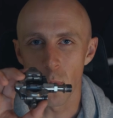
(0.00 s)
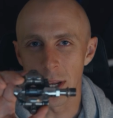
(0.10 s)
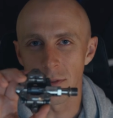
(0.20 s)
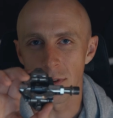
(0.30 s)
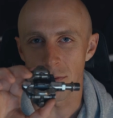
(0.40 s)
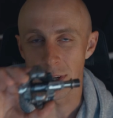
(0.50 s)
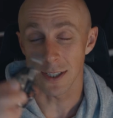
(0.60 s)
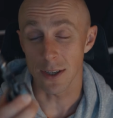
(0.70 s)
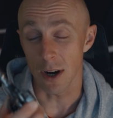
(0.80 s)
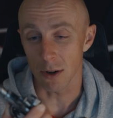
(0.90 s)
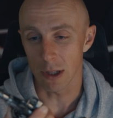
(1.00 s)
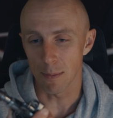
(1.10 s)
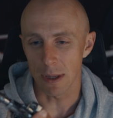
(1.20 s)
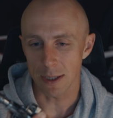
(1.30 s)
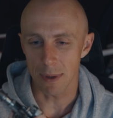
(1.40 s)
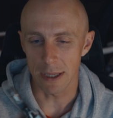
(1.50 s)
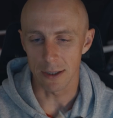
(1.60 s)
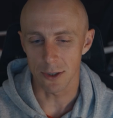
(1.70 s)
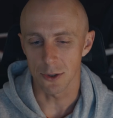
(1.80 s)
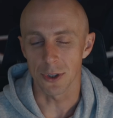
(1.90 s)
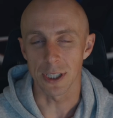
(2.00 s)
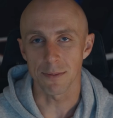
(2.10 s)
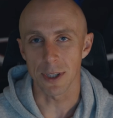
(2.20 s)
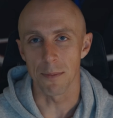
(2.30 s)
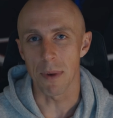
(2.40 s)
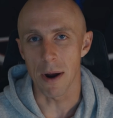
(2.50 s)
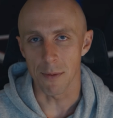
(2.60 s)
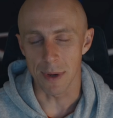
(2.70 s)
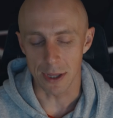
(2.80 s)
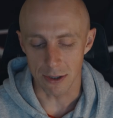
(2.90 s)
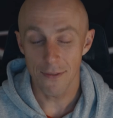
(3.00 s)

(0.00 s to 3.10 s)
went with XTR Clipless pedals, you need some power meter.